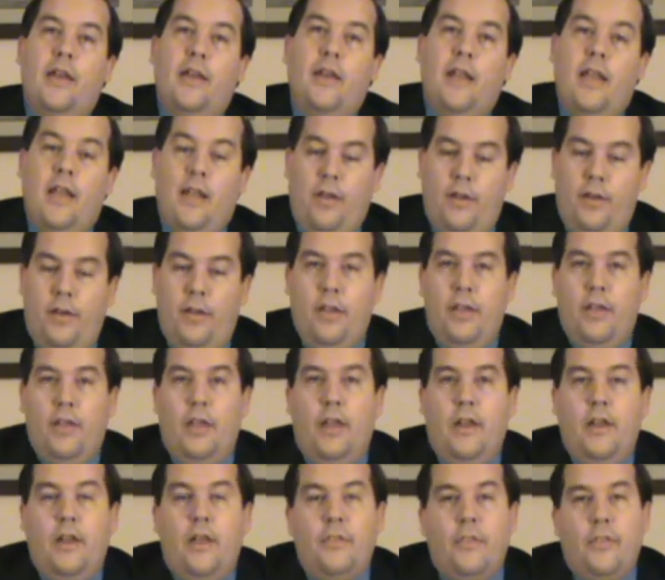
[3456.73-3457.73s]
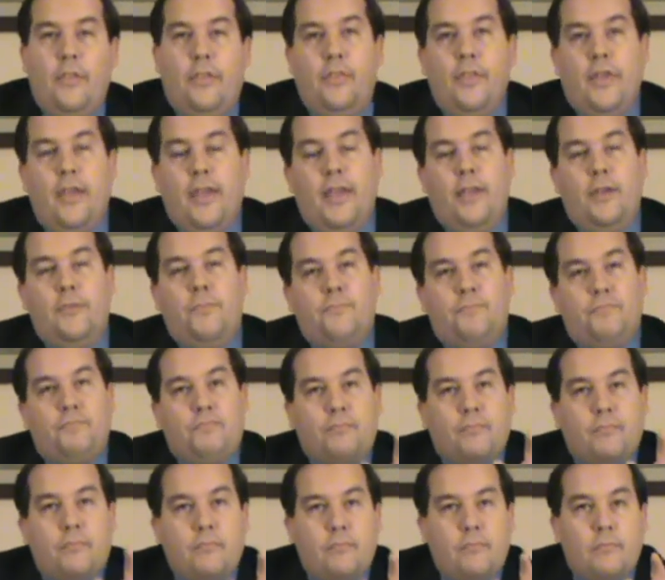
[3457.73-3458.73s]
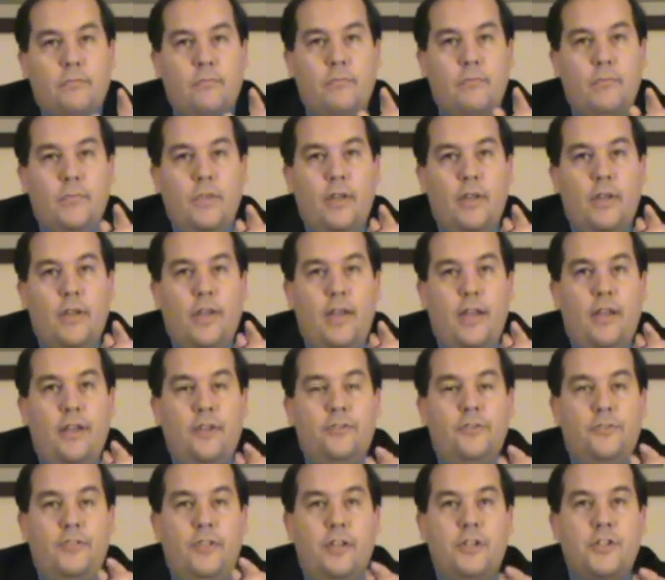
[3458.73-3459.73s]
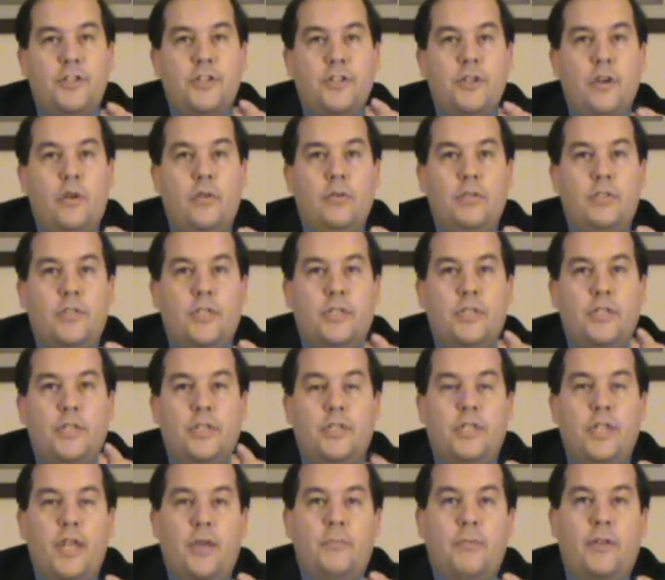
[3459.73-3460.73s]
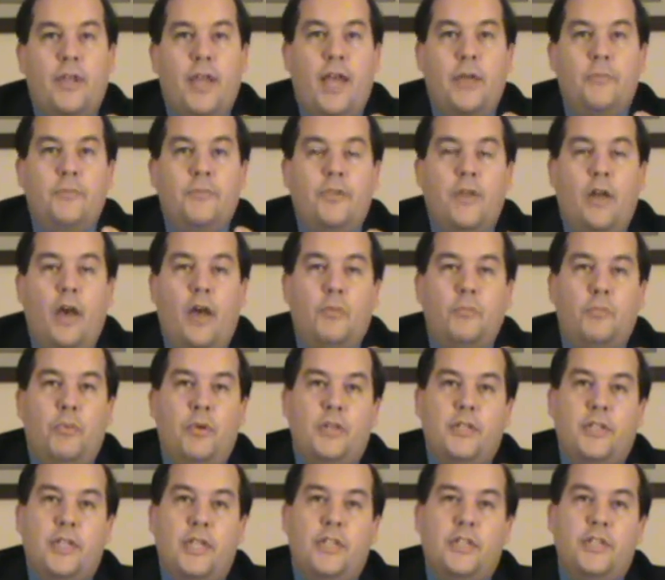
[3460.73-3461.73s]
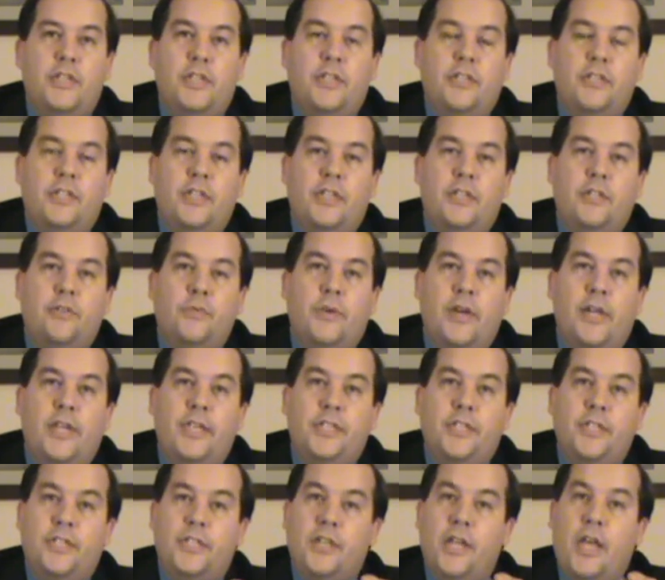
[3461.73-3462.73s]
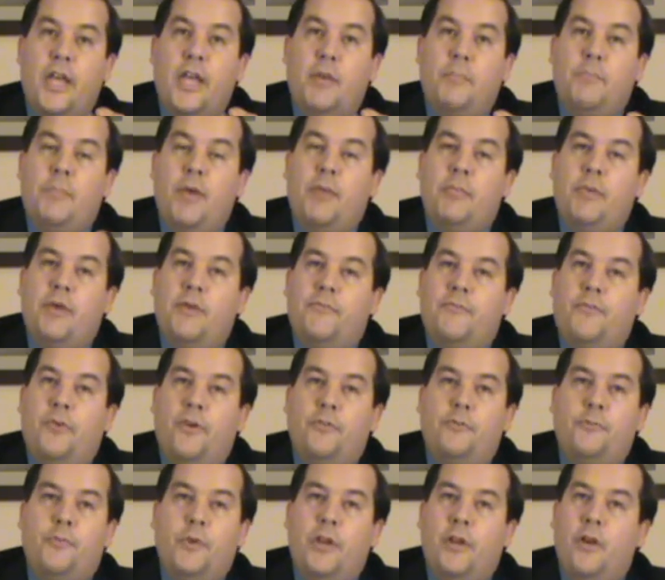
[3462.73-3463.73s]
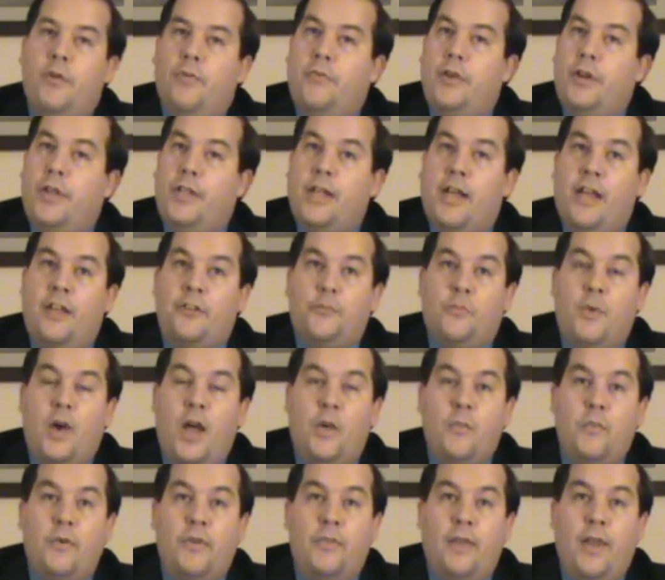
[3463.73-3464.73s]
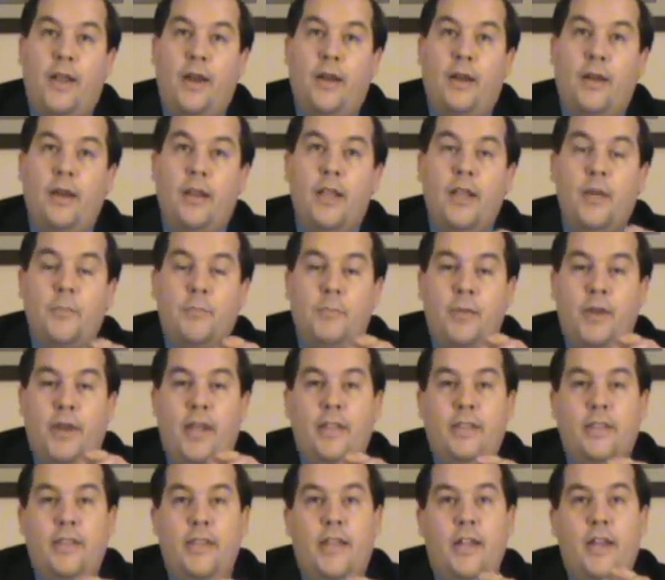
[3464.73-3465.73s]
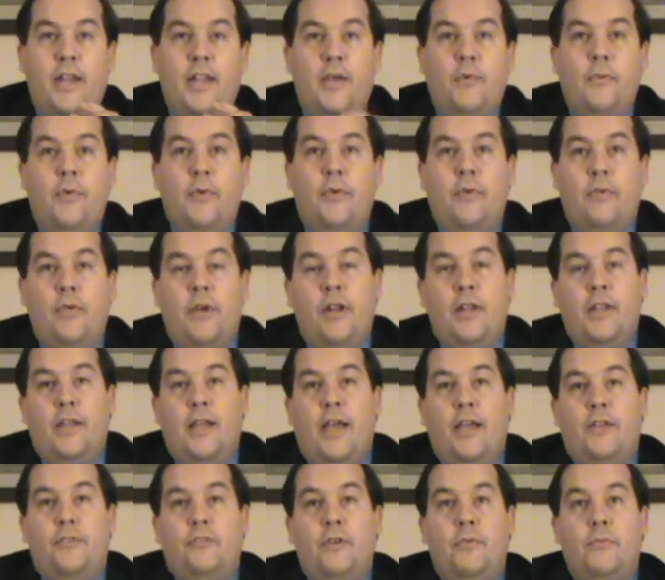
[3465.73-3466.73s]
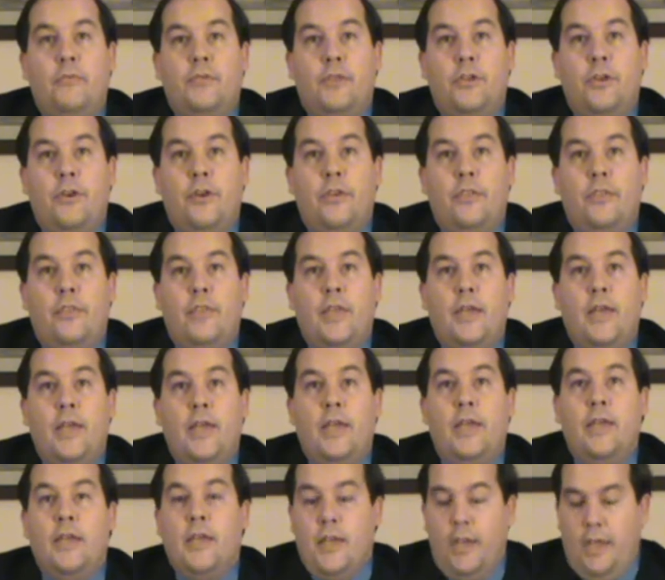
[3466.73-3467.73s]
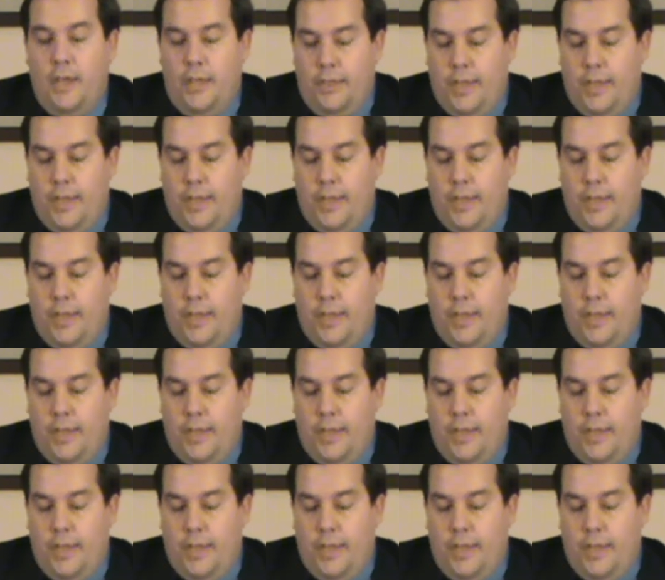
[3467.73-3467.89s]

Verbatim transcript: Now, Another thing is this shows us that sometimes God puts us in situations, maybe at first we don't realize why we're there, but at the end of it we realize it was a good thing.